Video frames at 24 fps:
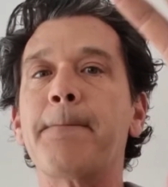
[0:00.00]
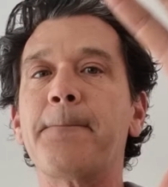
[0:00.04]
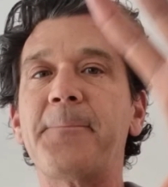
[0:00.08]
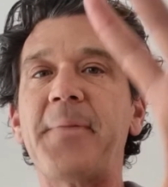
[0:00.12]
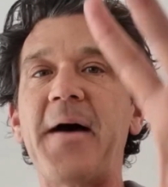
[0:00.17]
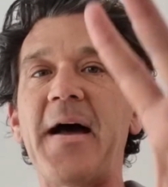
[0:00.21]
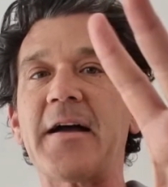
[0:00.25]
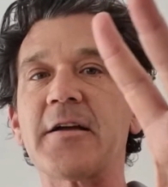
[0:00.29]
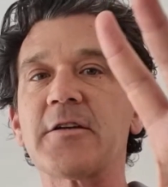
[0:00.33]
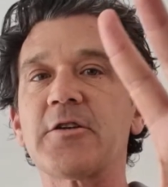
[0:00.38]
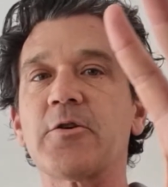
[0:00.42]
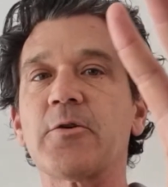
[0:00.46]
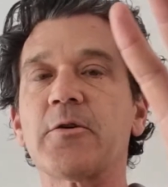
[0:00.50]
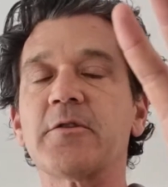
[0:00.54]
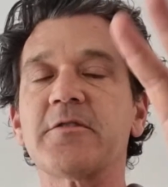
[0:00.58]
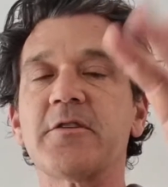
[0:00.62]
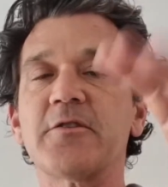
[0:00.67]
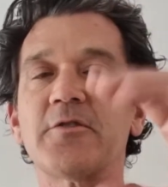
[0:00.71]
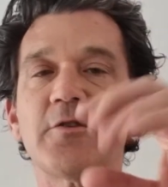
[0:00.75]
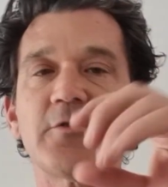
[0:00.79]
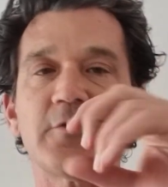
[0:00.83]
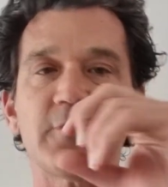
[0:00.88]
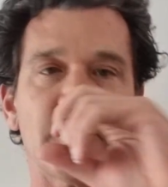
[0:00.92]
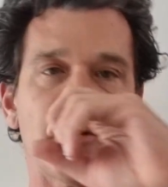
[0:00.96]
back towards the
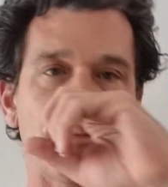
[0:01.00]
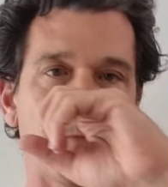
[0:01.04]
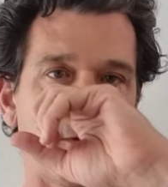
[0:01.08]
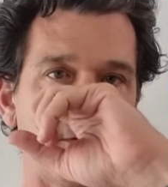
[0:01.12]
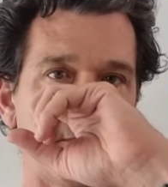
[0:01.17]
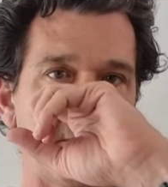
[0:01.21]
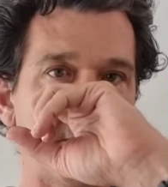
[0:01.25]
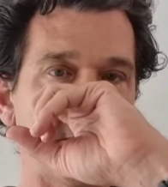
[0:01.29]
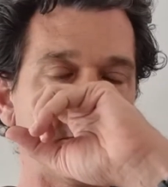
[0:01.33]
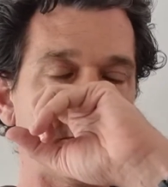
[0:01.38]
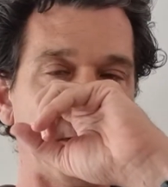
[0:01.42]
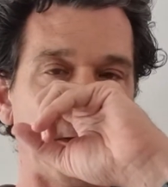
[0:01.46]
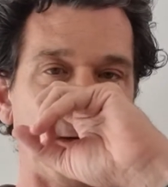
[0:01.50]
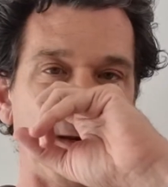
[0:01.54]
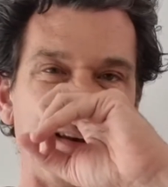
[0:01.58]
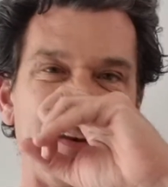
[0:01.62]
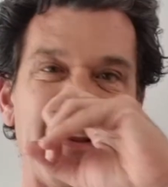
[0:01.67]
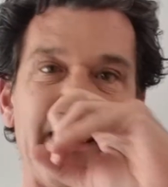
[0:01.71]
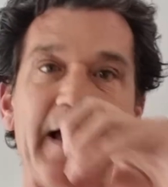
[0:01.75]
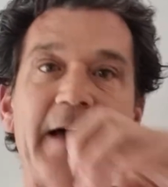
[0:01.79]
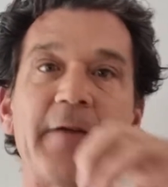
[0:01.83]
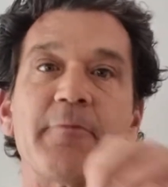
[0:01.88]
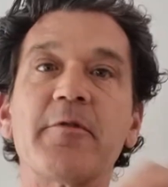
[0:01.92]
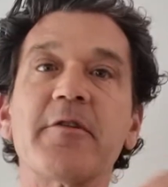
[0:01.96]
neutral position
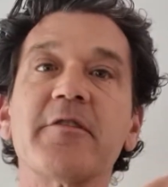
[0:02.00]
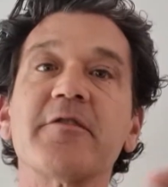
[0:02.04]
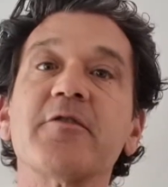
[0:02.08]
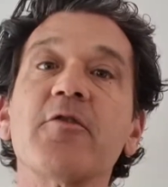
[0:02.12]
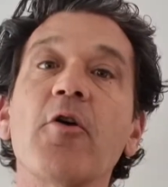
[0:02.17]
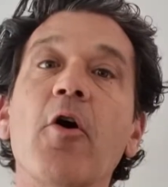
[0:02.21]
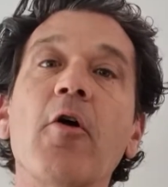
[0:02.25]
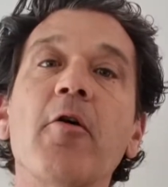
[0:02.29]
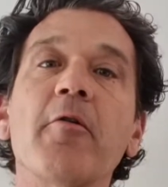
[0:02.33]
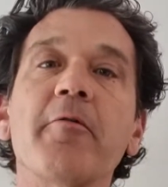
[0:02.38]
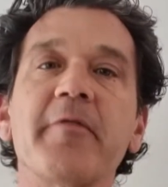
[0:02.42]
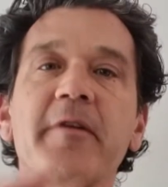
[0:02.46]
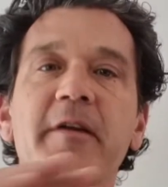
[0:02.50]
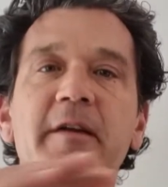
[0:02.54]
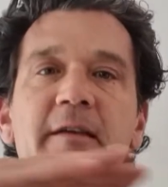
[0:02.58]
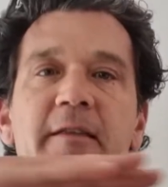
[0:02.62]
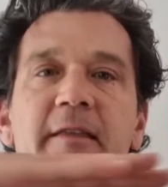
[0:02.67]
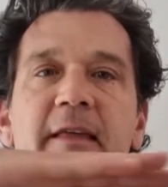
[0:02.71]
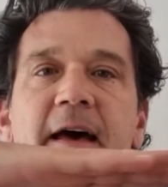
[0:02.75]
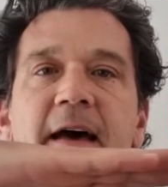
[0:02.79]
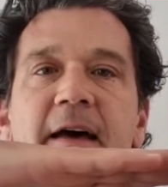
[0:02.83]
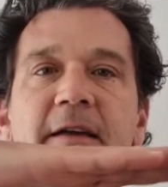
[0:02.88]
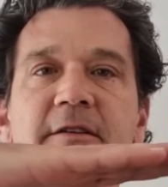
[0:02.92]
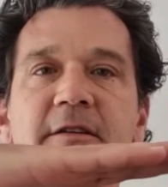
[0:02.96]
and resolving
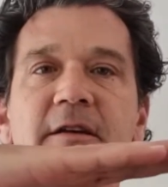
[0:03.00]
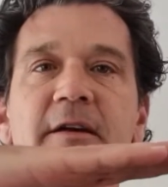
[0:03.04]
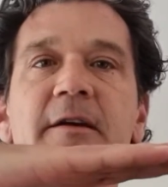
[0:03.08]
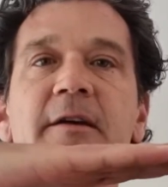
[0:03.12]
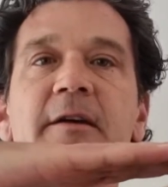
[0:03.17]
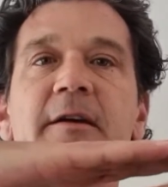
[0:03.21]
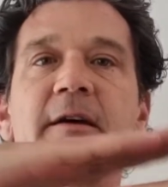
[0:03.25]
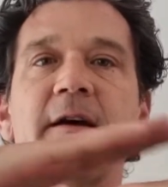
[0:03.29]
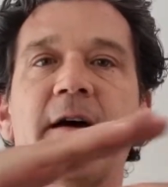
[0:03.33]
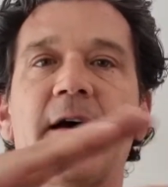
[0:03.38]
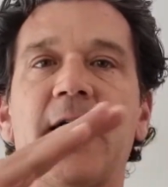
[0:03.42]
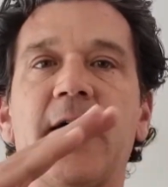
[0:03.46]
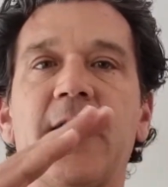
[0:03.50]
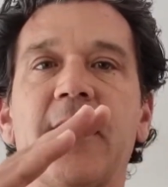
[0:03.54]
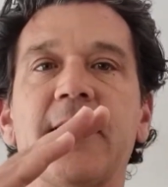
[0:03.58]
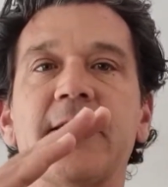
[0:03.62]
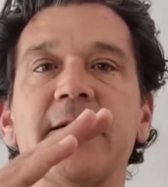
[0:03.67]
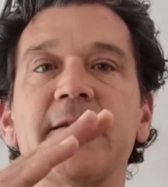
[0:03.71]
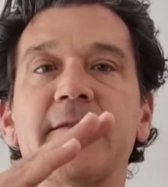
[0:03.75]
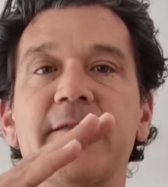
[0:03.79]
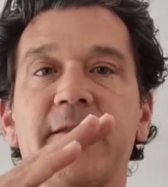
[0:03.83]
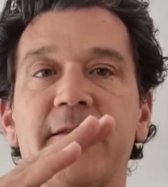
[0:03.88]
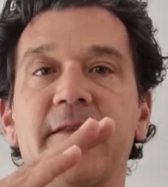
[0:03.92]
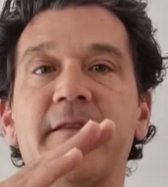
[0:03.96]
that
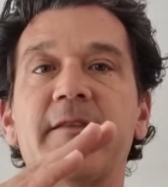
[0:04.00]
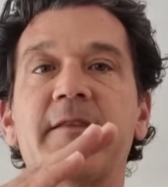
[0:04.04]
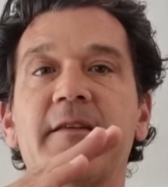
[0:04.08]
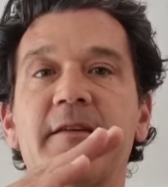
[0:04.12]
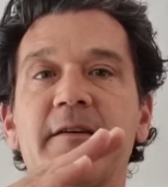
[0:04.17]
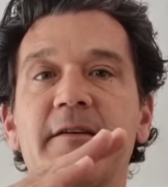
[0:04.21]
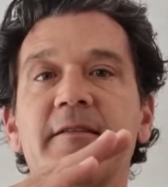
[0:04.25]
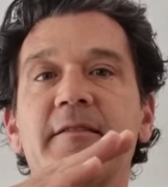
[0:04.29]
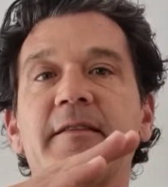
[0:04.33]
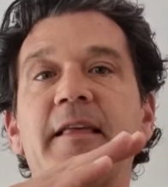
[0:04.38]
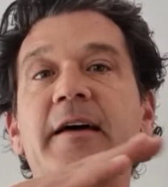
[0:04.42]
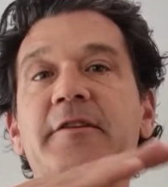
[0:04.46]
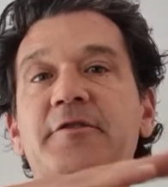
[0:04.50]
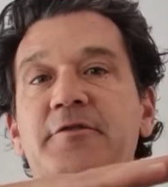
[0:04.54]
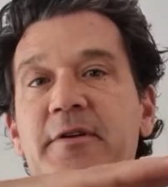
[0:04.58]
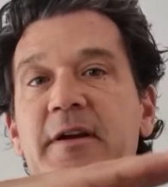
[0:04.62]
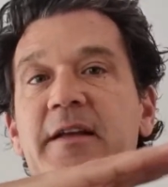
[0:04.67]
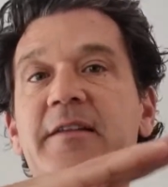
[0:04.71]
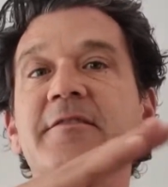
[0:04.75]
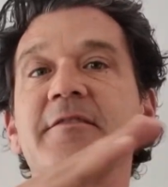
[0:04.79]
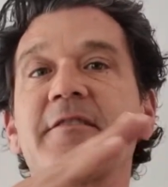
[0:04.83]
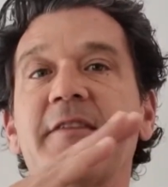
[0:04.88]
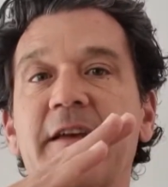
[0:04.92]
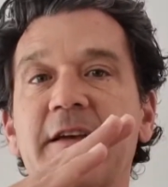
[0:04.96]
that
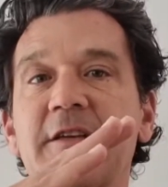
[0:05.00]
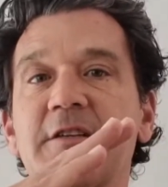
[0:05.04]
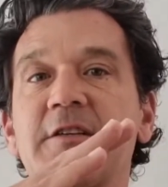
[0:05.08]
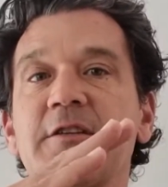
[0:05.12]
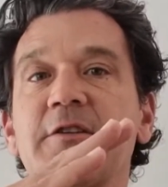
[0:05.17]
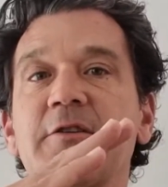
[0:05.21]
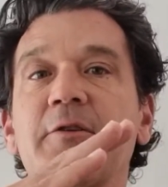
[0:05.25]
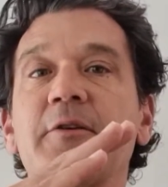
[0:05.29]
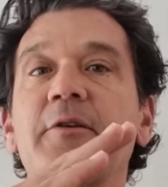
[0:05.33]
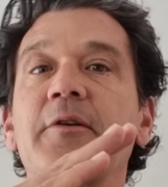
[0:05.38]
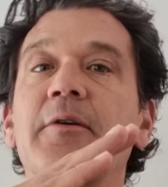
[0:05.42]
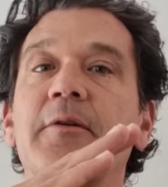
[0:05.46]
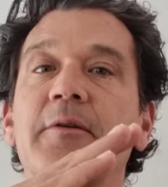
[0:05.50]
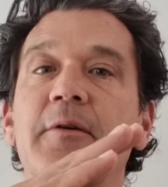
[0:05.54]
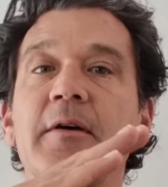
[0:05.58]
translational